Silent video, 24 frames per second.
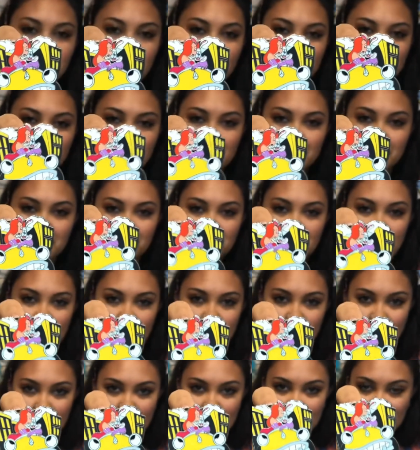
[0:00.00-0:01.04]
Jessica
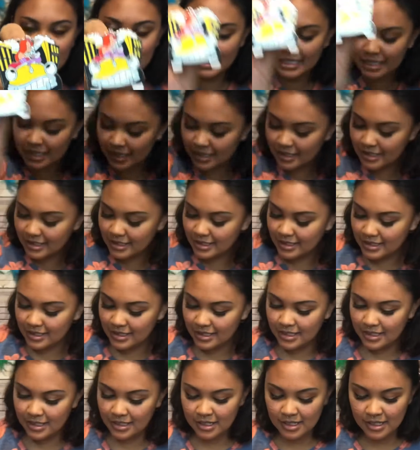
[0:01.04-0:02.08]
Rabbit here.
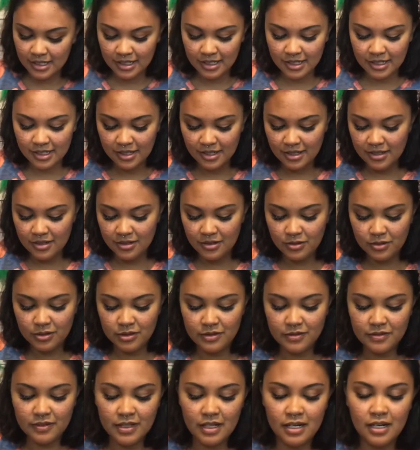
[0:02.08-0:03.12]

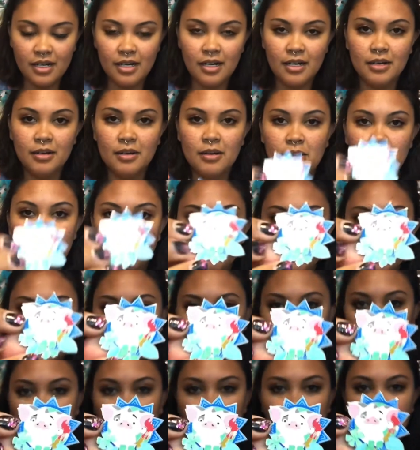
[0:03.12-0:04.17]
We've got
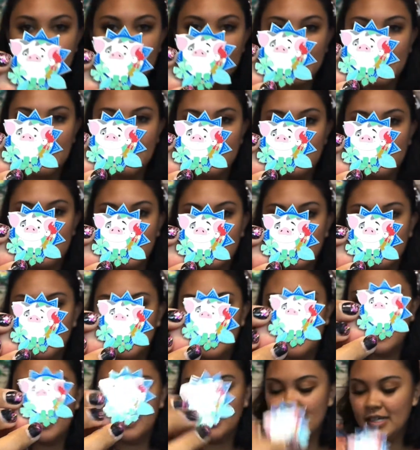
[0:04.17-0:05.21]
Pooh and Hey
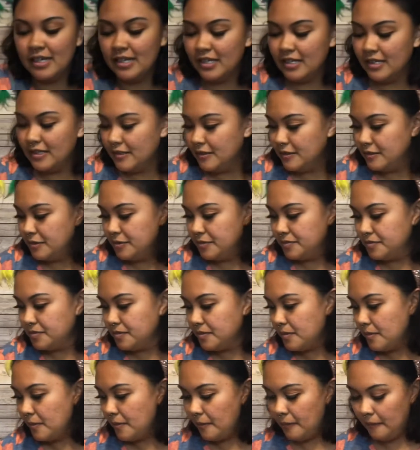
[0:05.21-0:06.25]
Hey.
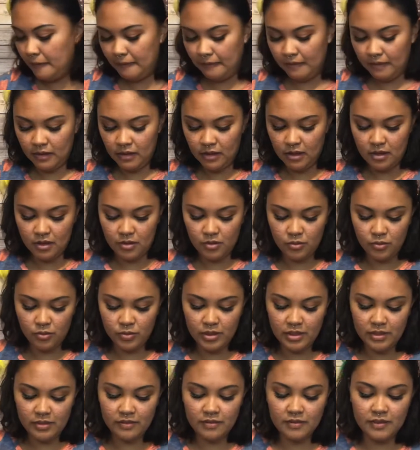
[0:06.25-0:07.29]

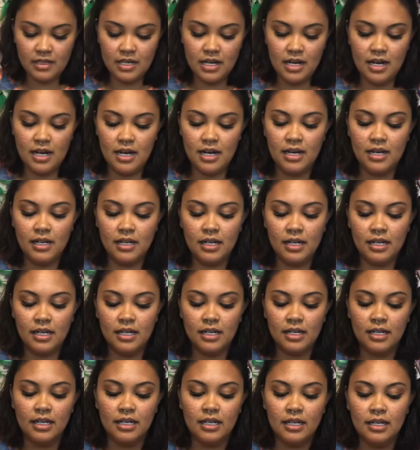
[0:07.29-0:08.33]
We've got
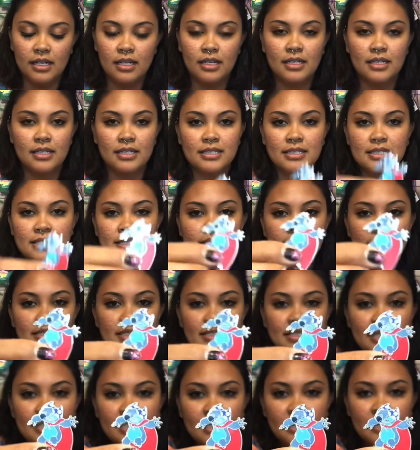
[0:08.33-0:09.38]

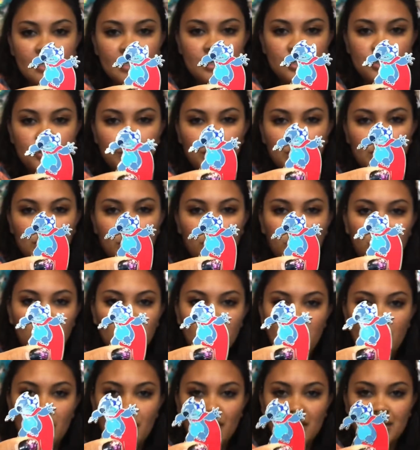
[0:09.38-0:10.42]
Stitch with the
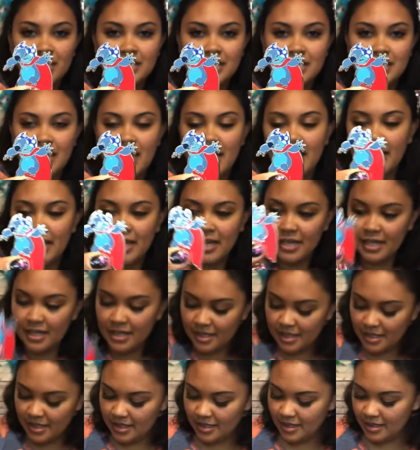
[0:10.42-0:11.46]
bra on his
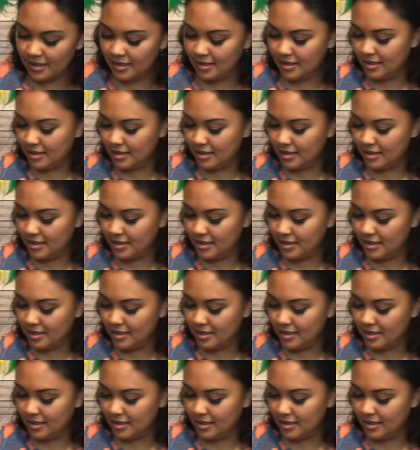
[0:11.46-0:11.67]
head.